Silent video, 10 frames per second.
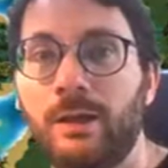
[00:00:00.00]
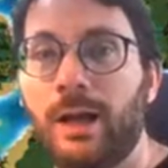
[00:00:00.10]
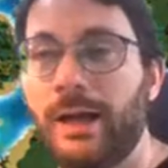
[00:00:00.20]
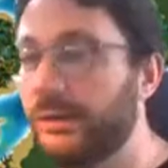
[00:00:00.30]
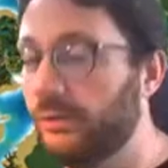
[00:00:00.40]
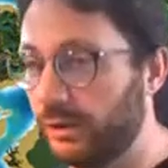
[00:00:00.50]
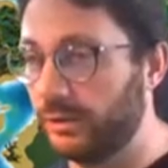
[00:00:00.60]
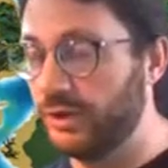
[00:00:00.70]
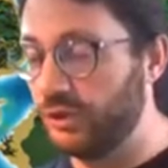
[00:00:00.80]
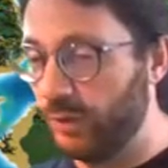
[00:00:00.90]
I can look at the
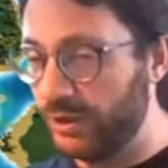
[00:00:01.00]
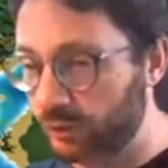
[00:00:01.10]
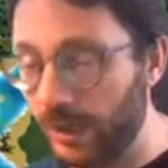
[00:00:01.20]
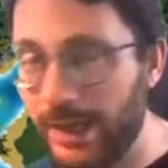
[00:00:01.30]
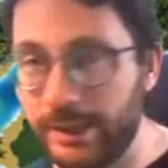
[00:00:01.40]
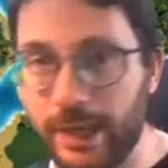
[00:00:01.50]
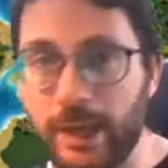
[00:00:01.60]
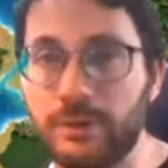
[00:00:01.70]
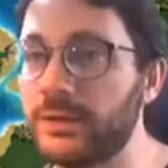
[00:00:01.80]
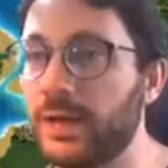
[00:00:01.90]
situation right
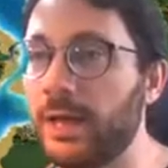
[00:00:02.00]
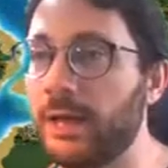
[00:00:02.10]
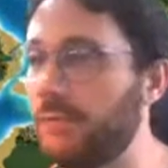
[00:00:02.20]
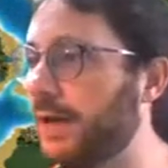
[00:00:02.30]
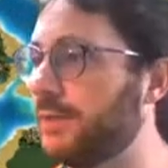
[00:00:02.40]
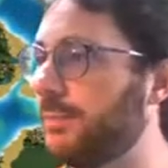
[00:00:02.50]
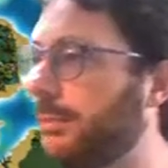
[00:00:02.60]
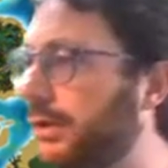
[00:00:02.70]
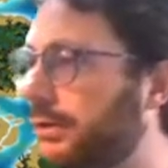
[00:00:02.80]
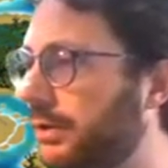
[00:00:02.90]
now and say, yeah, it's
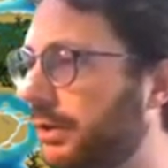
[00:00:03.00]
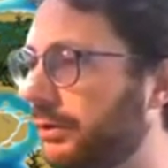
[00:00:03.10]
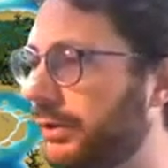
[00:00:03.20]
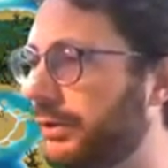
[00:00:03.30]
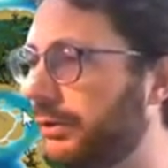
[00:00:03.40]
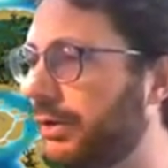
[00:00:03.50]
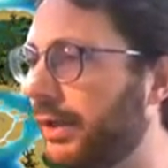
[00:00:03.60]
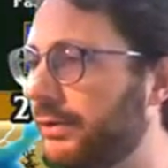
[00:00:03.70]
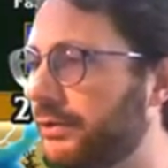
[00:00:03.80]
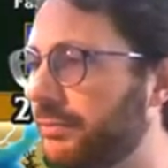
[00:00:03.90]
probably a good deal to go
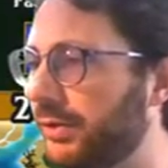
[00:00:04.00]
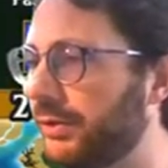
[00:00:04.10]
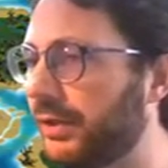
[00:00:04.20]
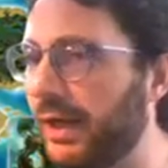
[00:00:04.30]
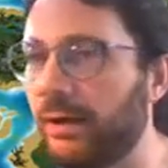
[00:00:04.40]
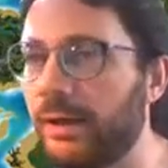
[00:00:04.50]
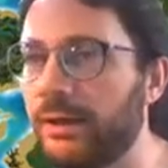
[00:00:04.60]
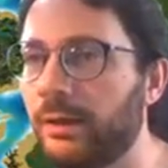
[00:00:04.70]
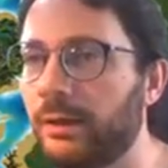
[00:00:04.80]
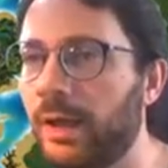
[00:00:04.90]
ahead and just build a guy right
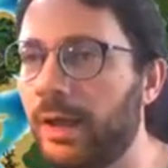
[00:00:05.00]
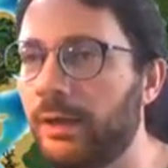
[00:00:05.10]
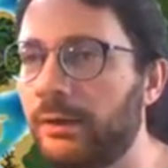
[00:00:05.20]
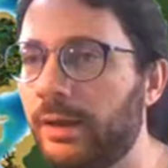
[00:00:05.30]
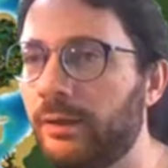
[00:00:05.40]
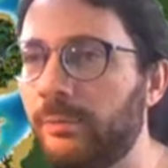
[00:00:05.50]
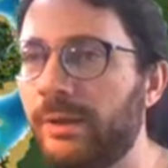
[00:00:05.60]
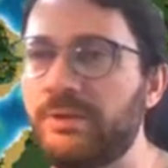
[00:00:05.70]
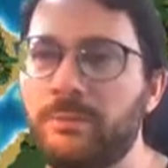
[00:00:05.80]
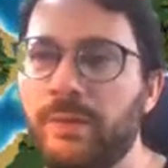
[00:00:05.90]
here and then he'll
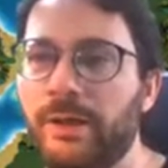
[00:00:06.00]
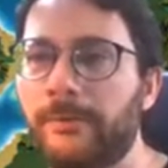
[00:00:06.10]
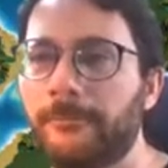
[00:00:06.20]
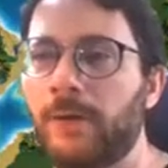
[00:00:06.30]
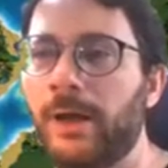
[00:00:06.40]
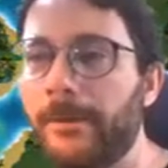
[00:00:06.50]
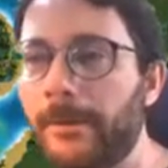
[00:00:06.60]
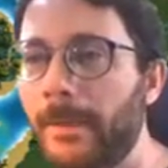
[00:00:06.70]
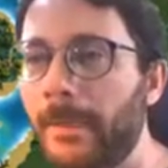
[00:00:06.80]
make me some money, right?